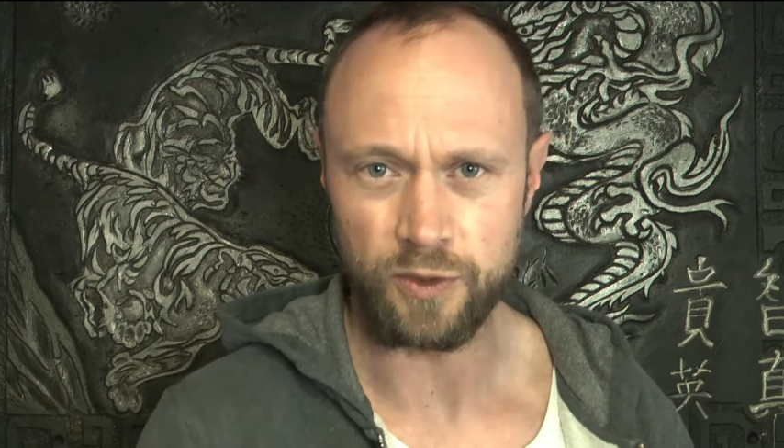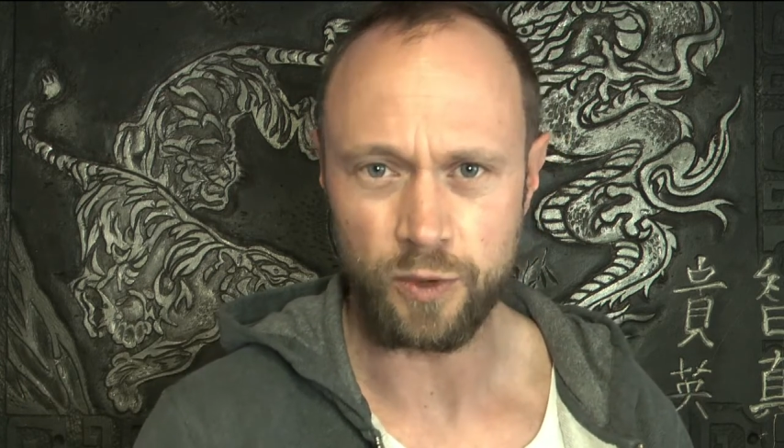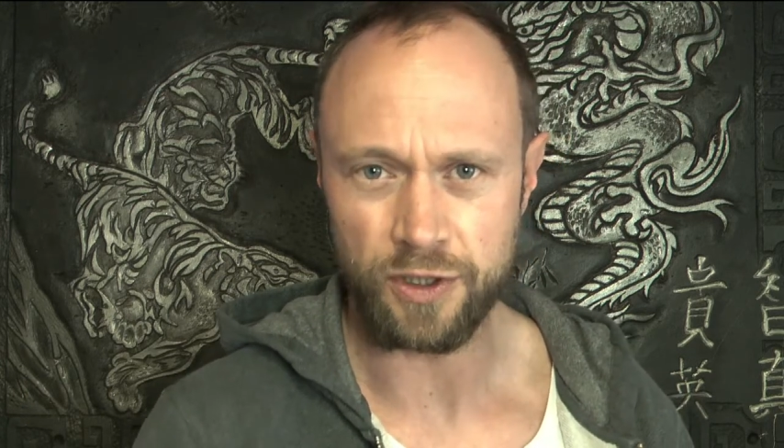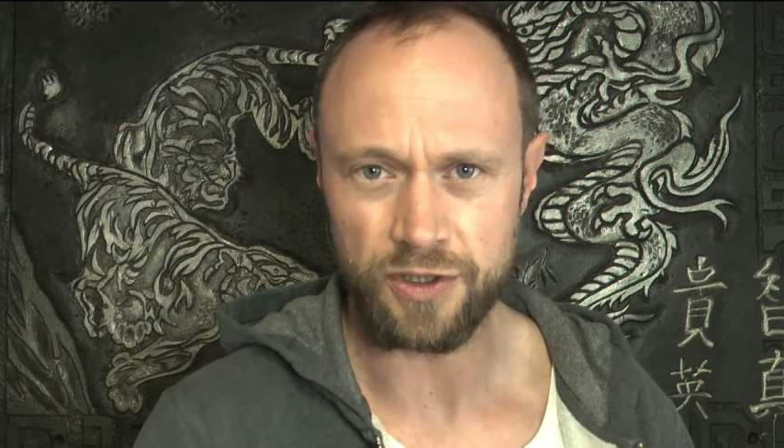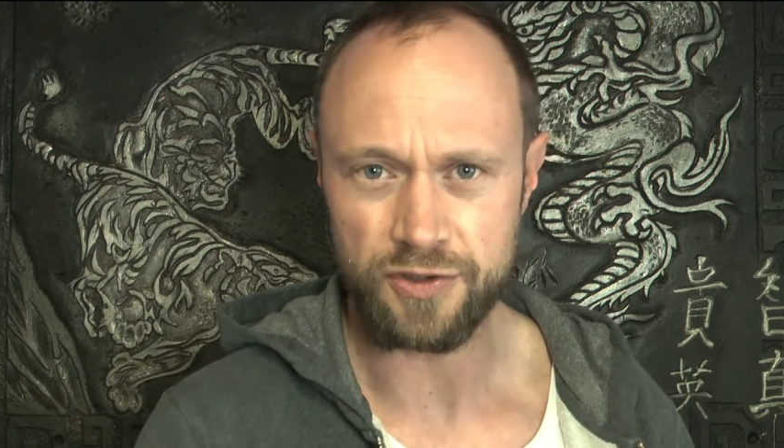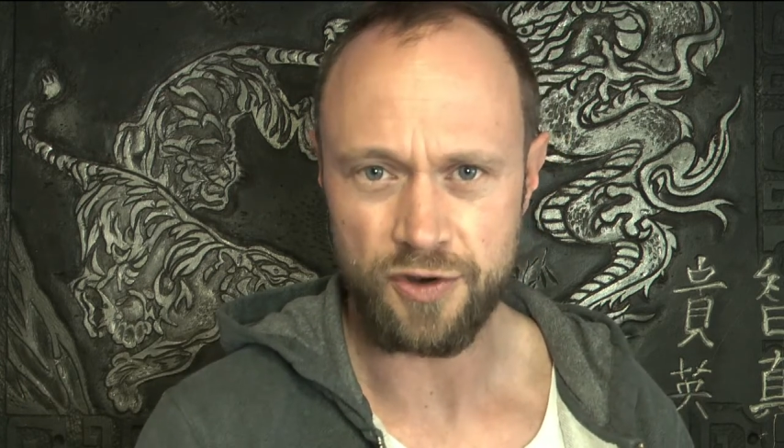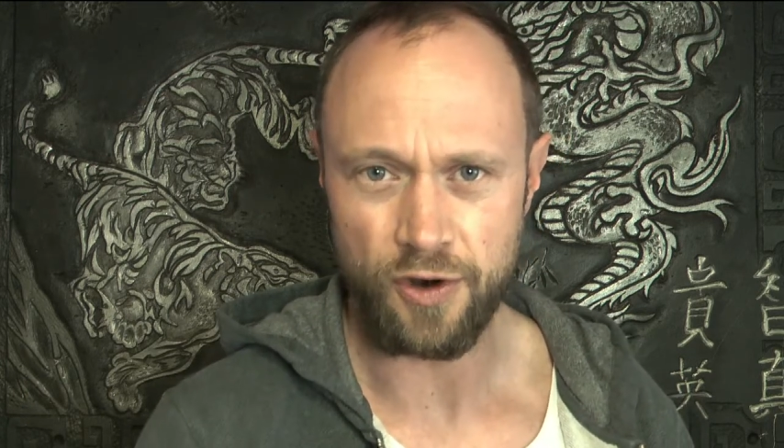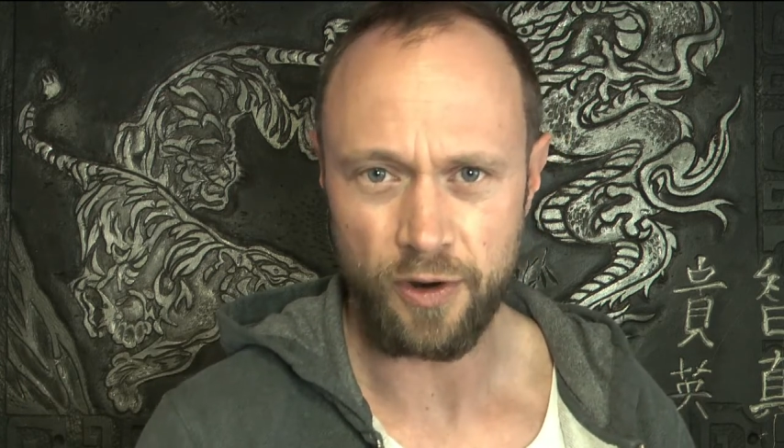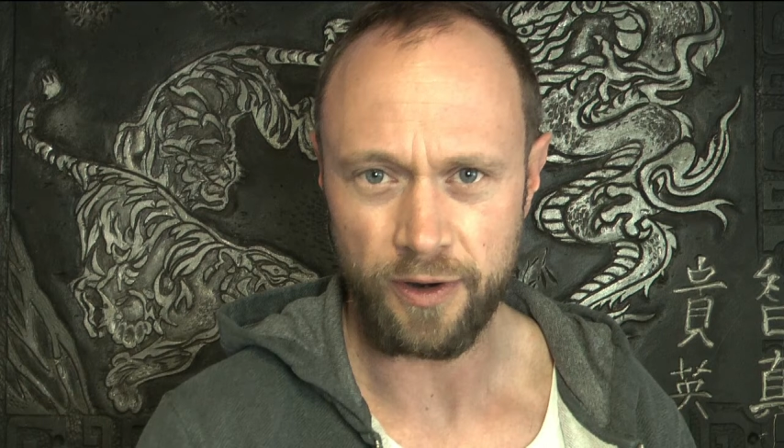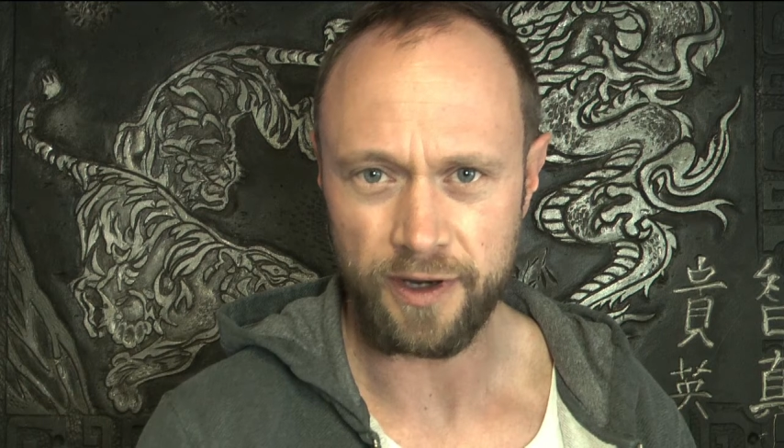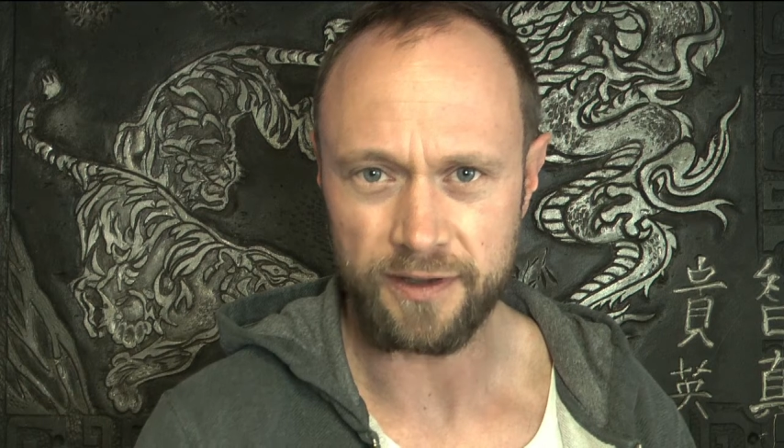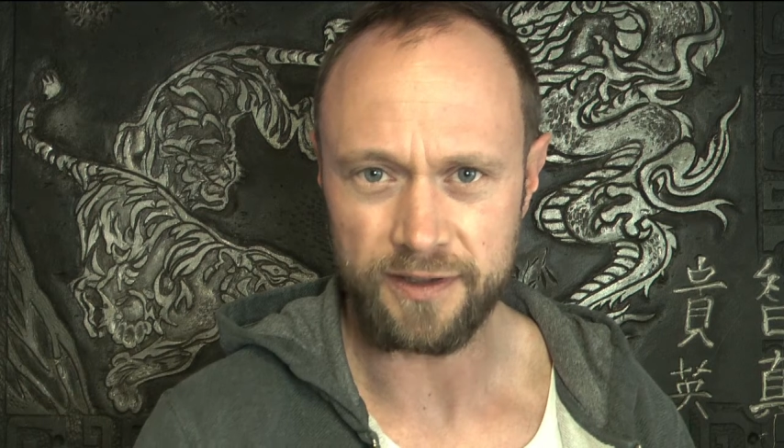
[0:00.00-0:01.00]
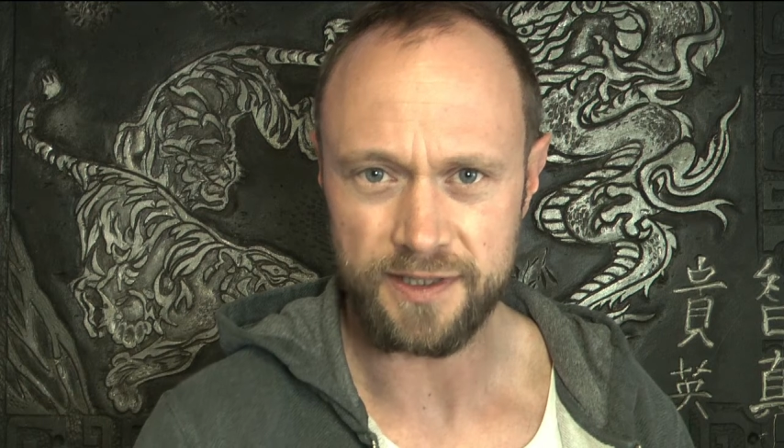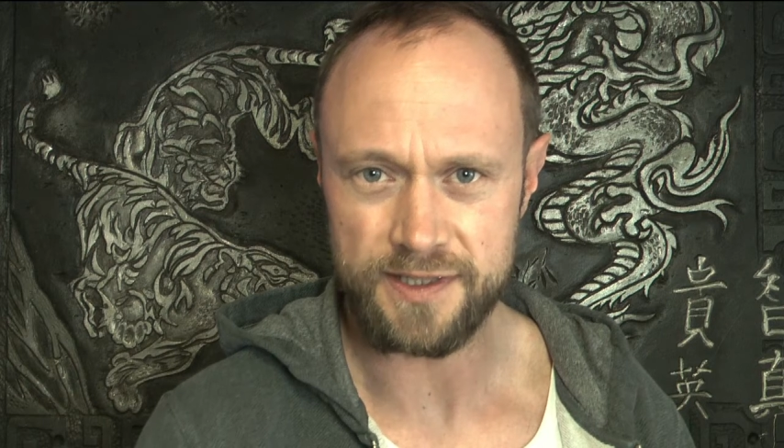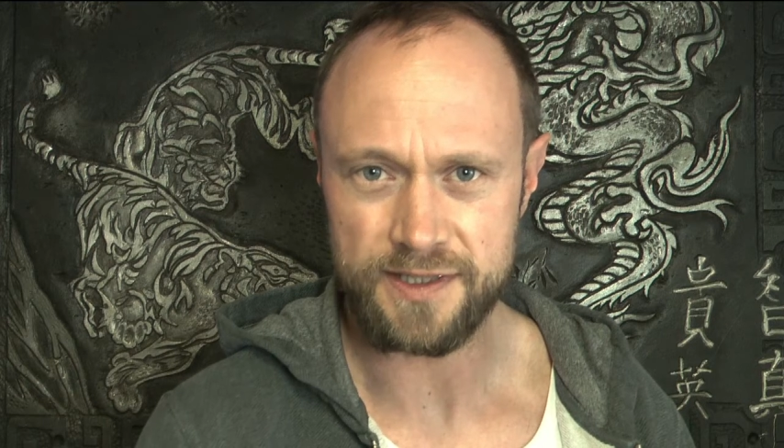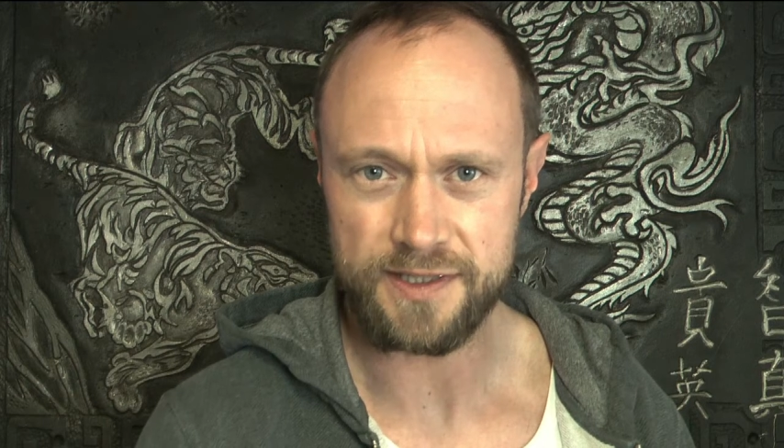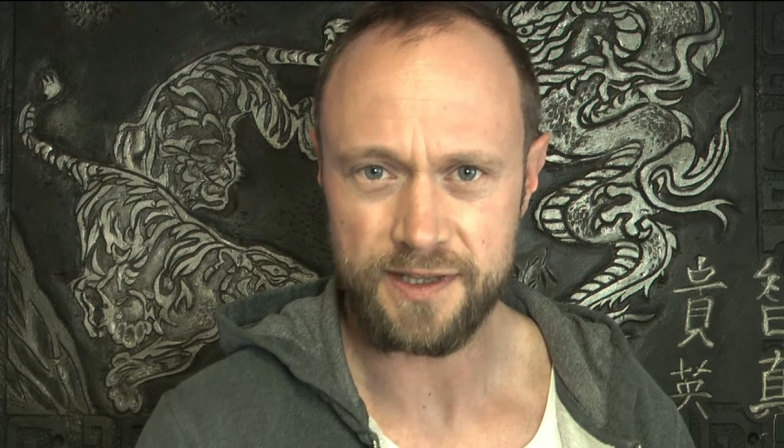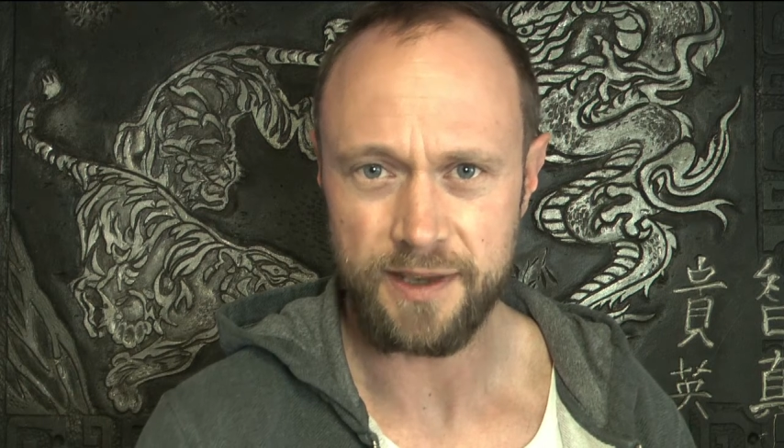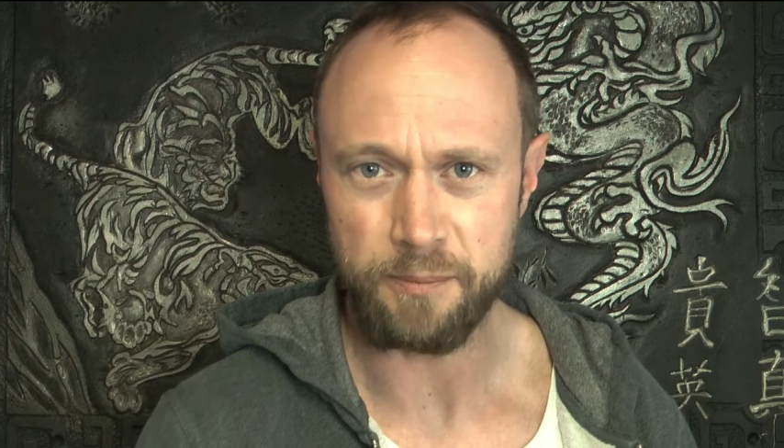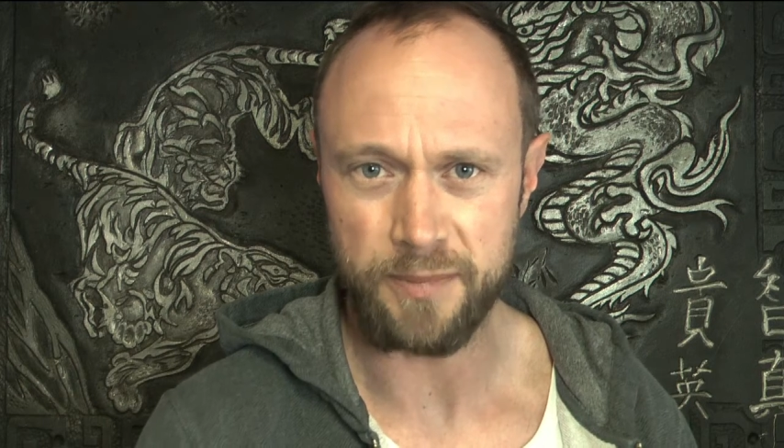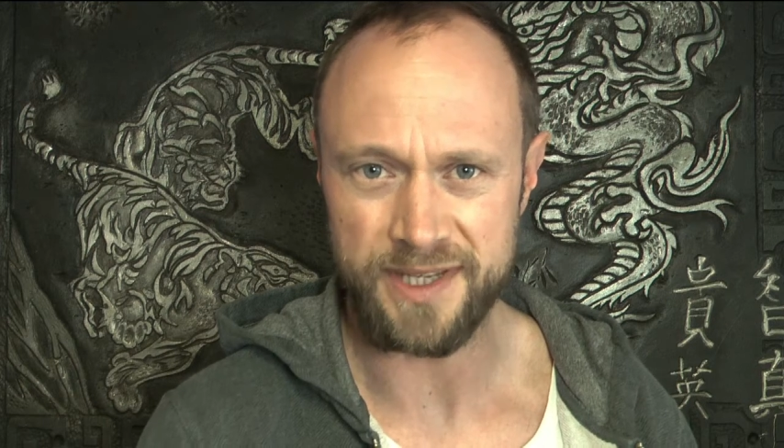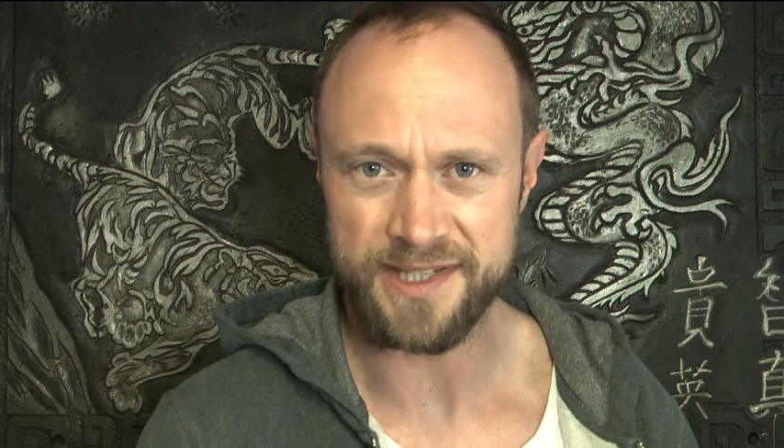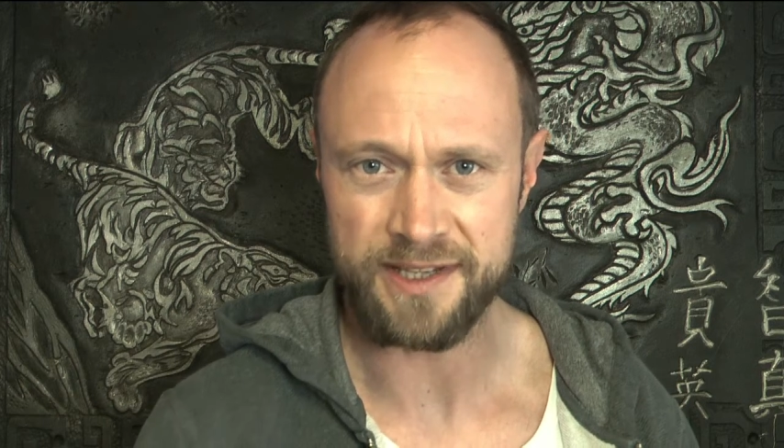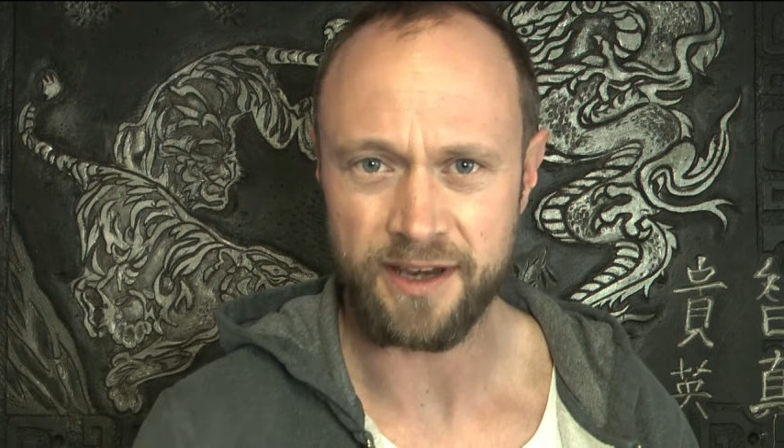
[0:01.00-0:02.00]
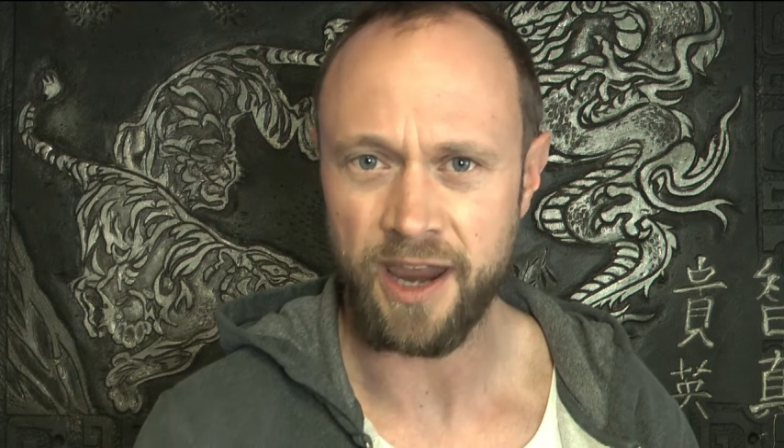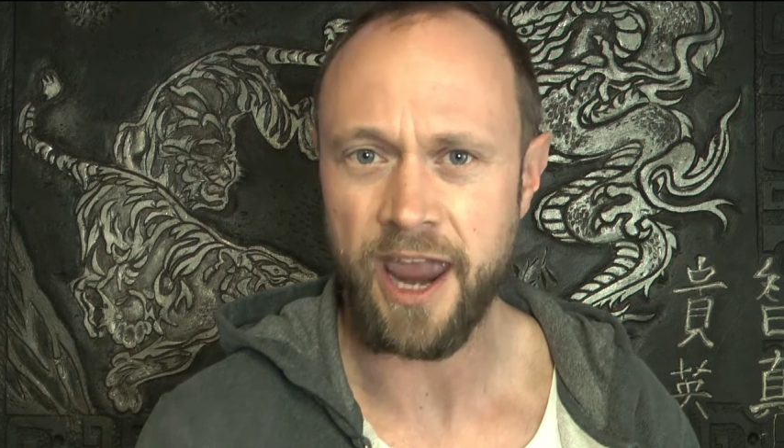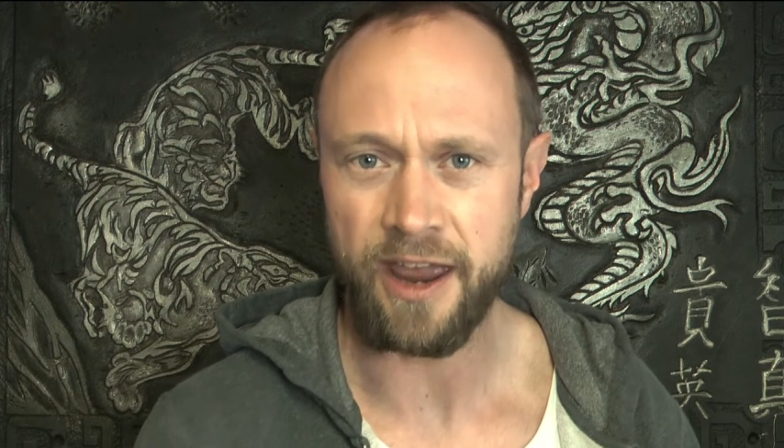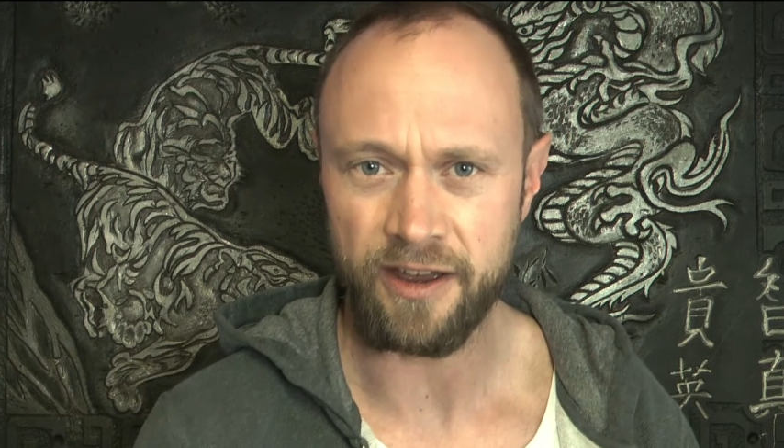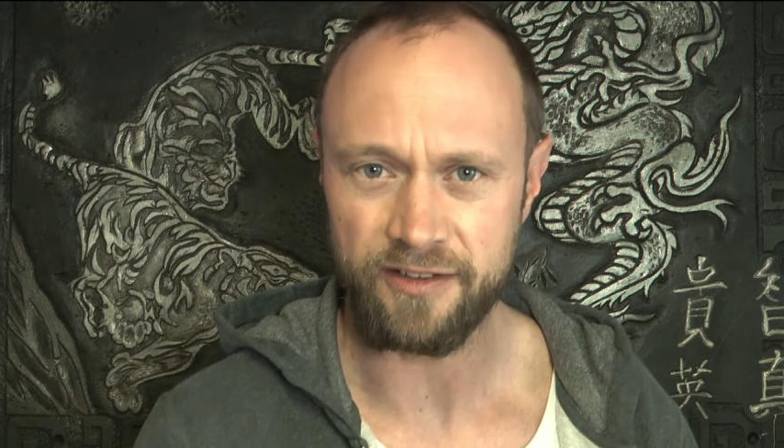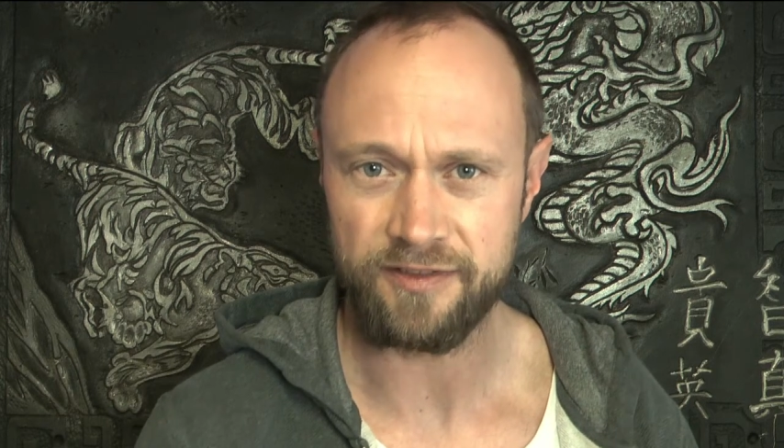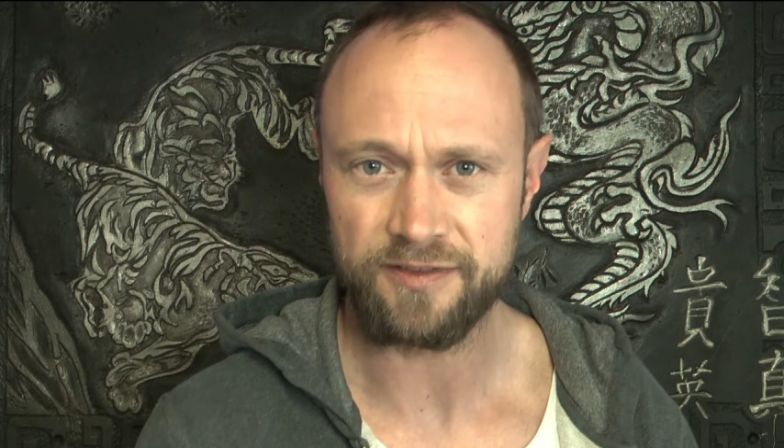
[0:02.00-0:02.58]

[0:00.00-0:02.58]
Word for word: were drawing this missing half?